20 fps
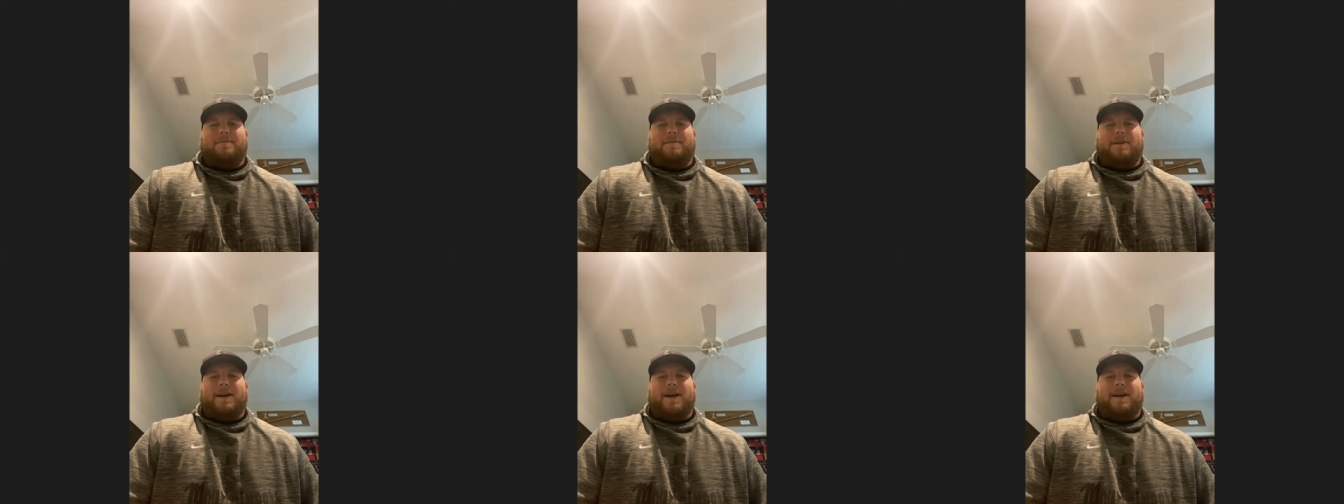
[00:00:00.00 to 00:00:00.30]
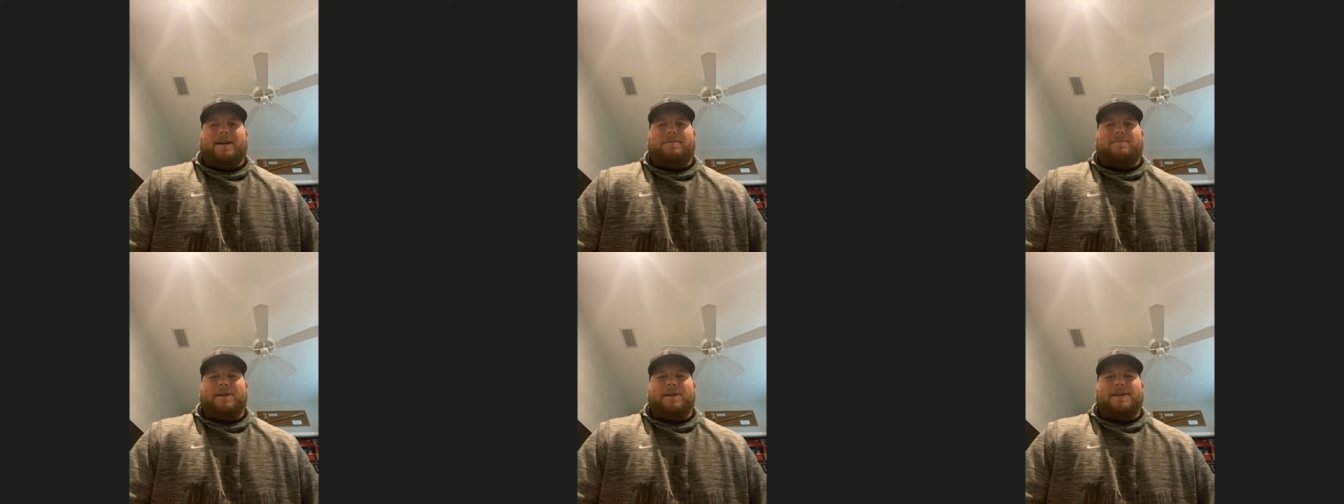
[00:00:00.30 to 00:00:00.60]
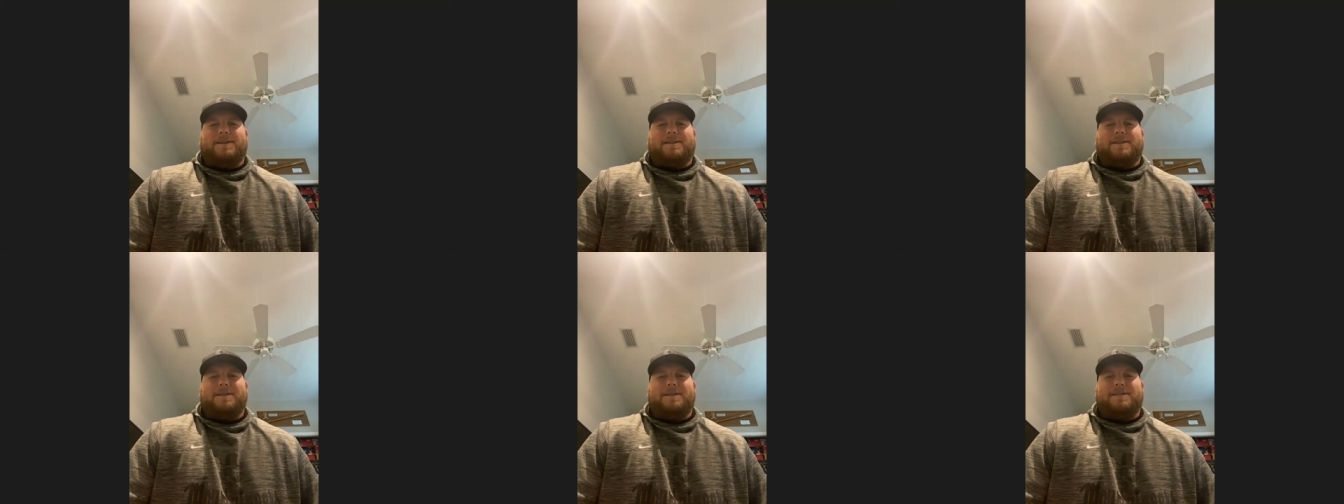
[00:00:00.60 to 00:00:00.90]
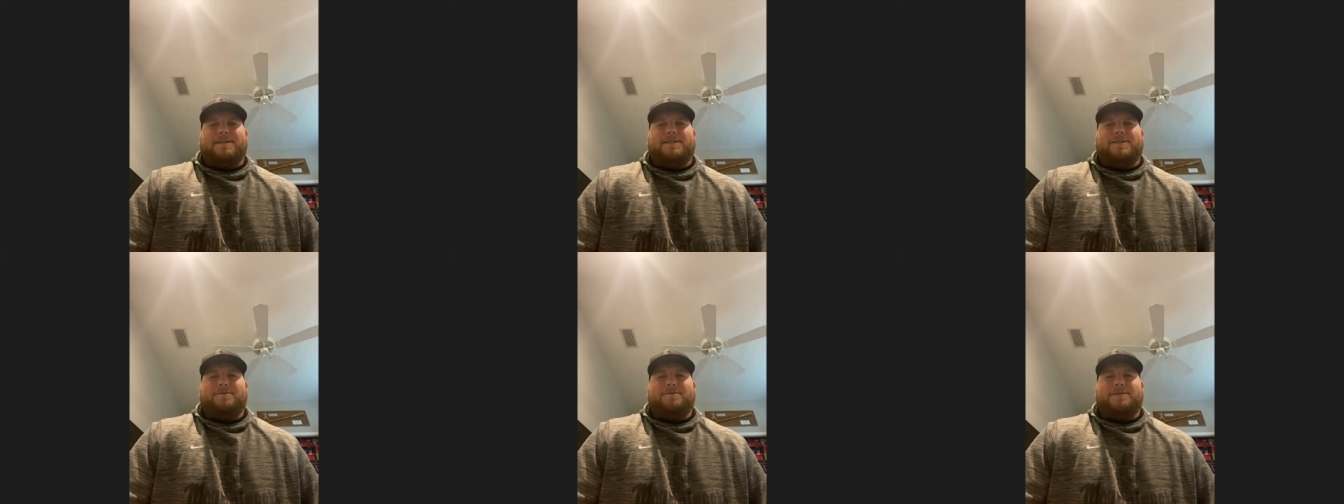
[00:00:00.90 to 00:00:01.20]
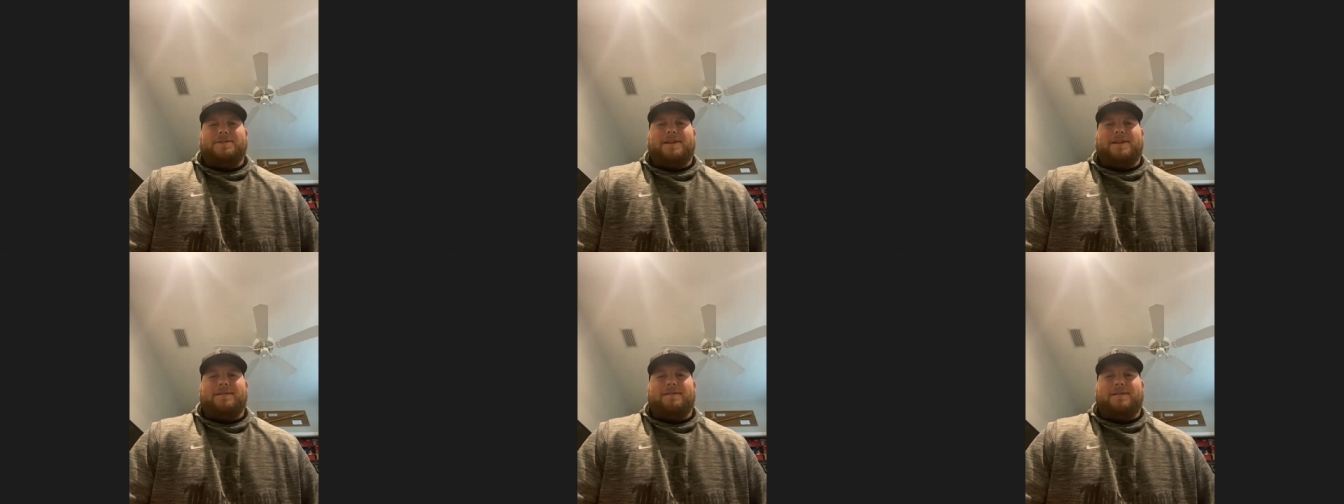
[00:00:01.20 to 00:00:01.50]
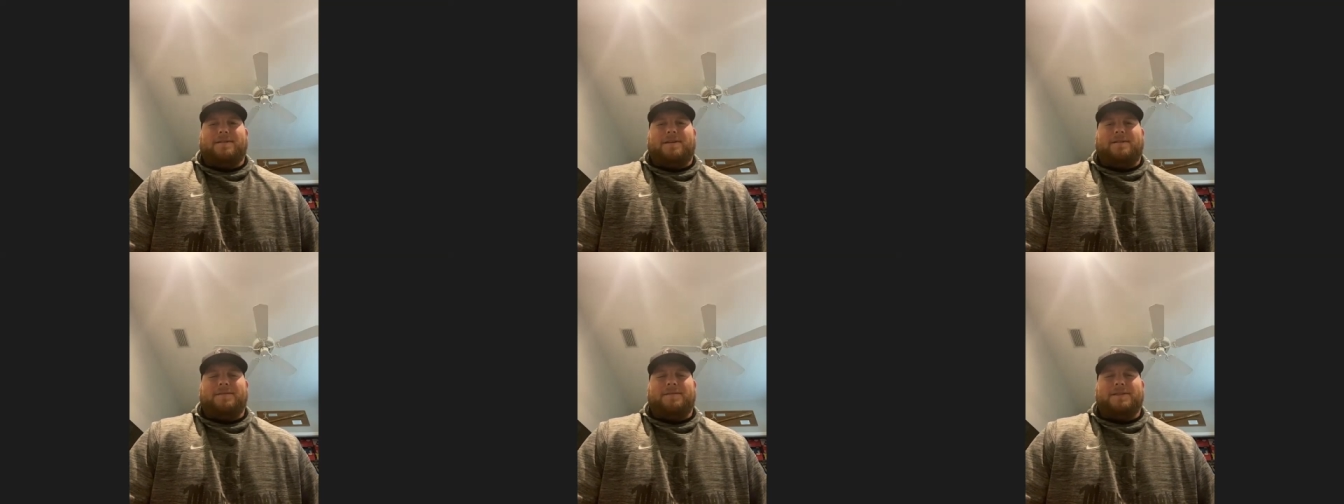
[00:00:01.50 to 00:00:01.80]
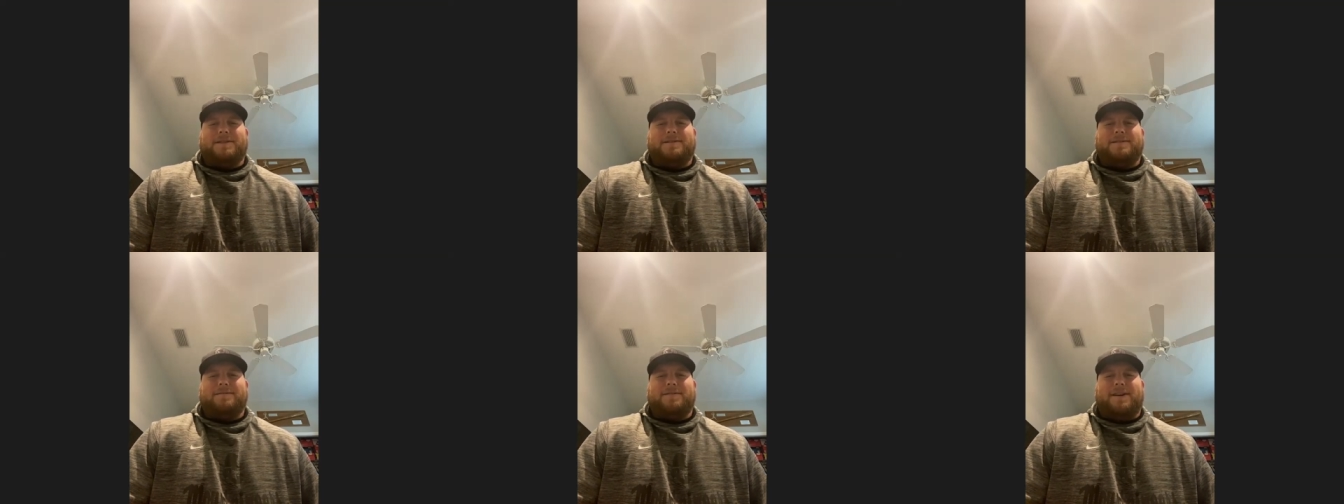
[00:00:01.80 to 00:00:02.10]
We had basically a 2 center
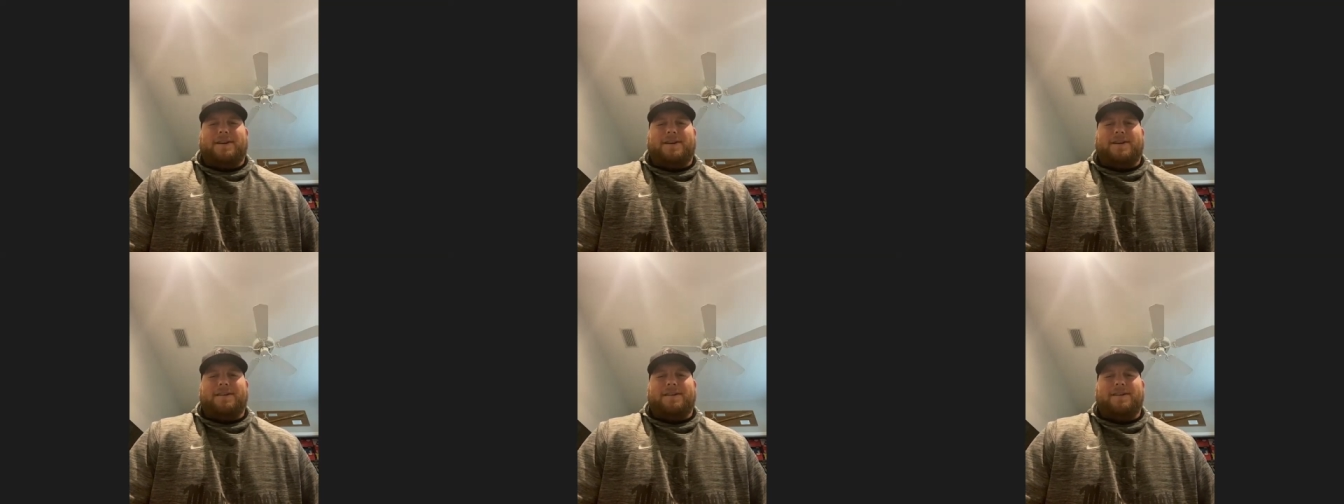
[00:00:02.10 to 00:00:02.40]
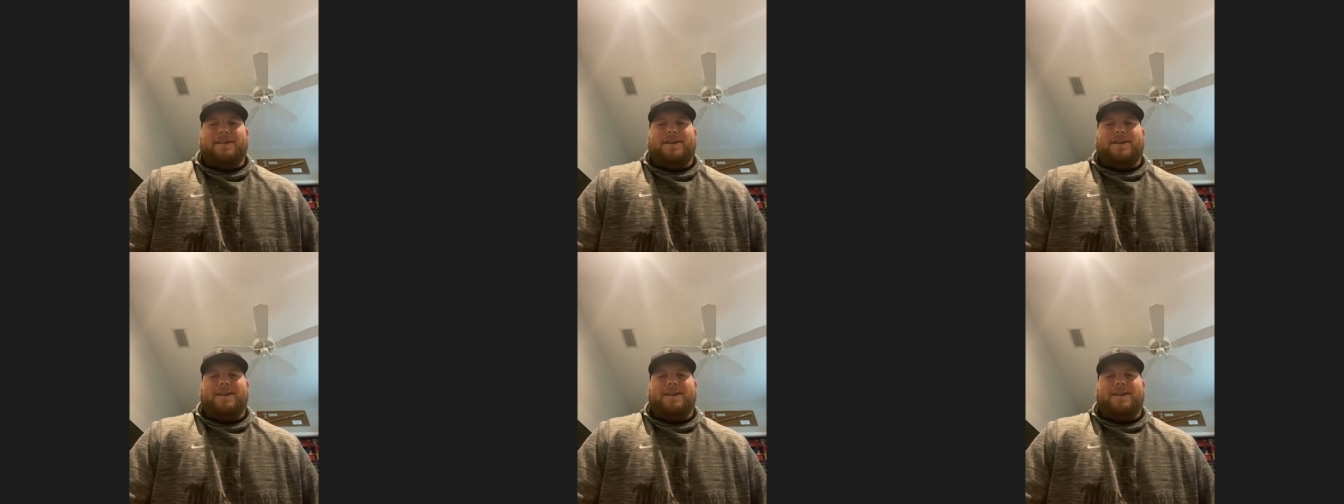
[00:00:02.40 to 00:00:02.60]
offensive line.